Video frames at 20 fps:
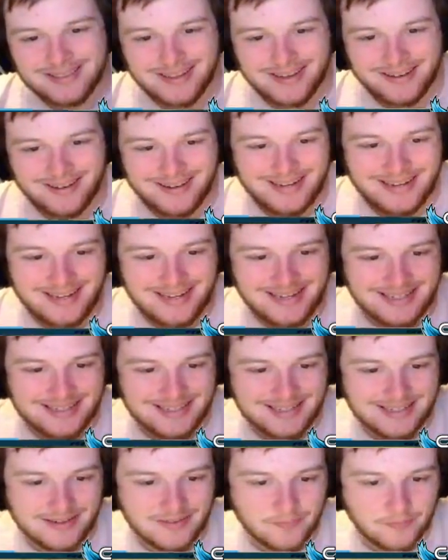there,
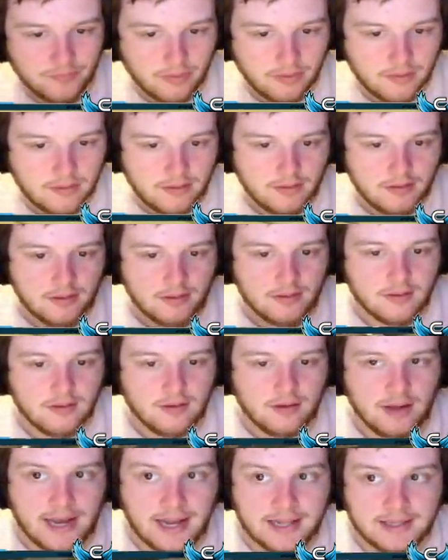easy.
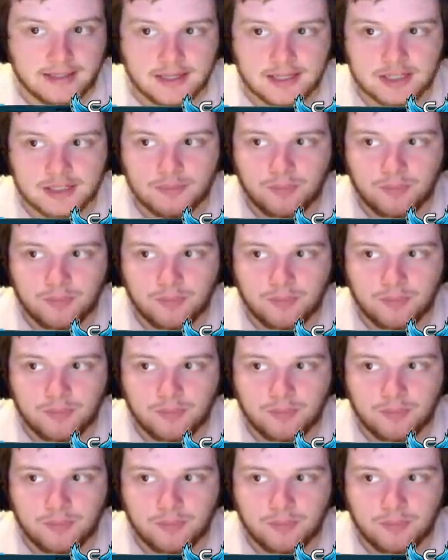At this